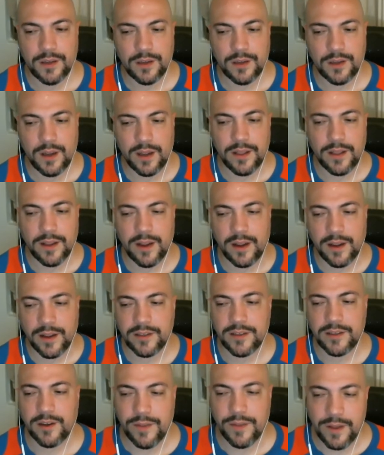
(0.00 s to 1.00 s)
I think I
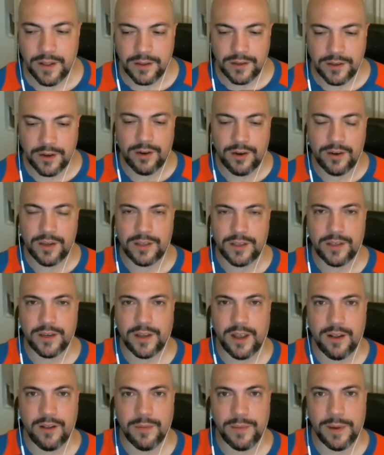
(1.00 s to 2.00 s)
guess the thing that's hard to
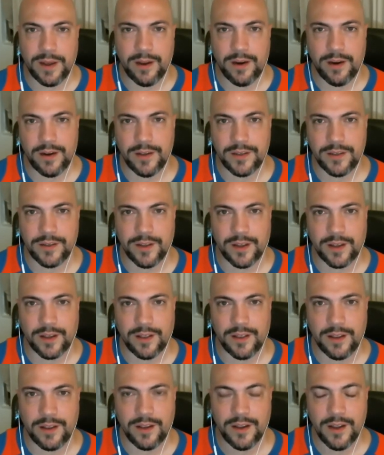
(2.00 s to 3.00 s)
scale about it is like
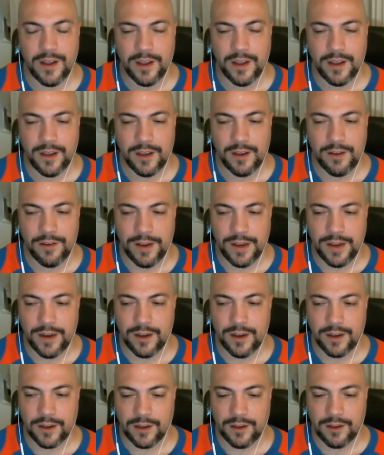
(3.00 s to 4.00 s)
that you need
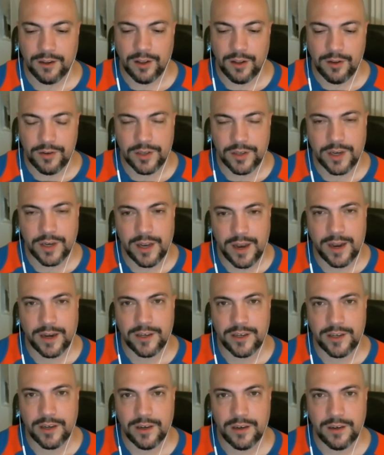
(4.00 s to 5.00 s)
a close
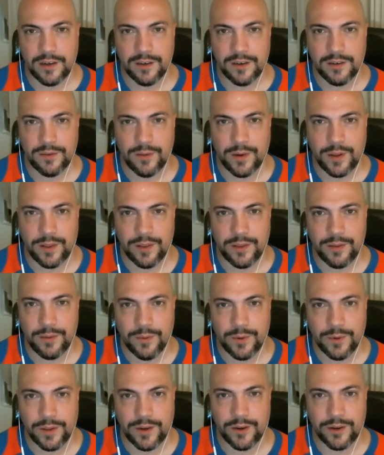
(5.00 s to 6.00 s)
connection with
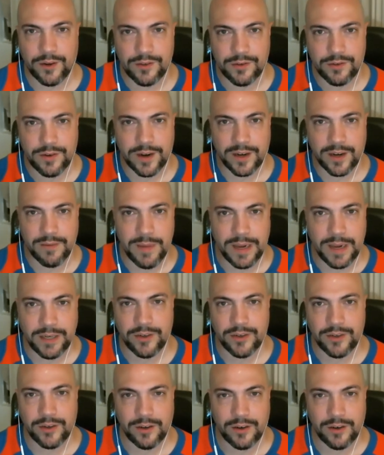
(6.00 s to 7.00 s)
with your direct
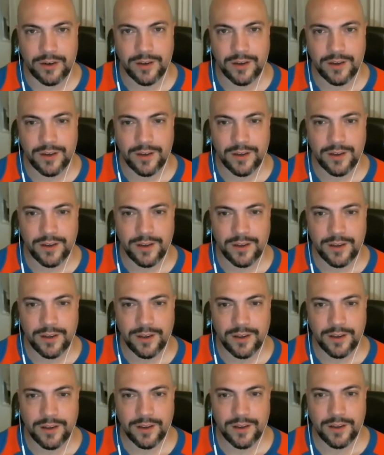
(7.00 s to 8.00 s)
mentor,
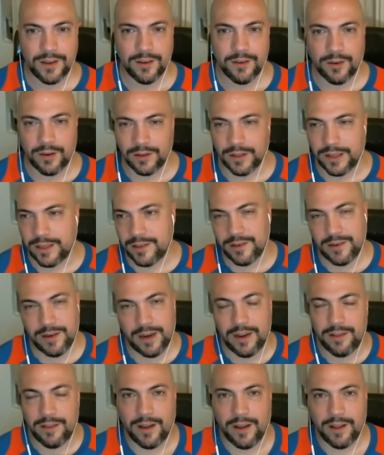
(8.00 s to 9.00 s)
or at least
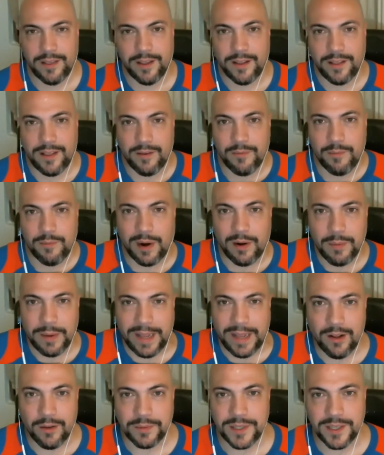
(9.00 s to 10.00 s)
I, I think that
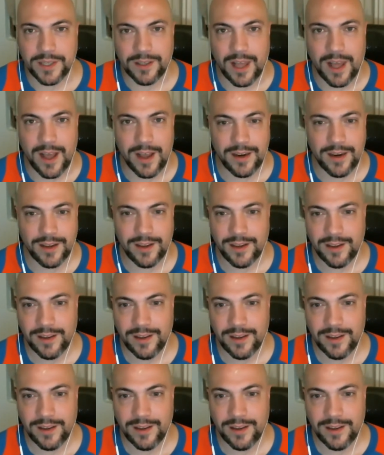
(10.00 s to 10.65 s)
probably helps a lot.